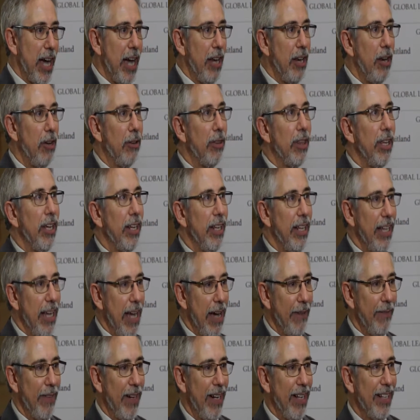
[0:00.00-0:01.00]
I don't think the
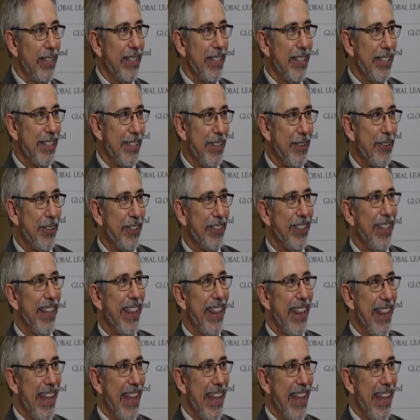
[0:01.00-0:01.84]
evidence is totally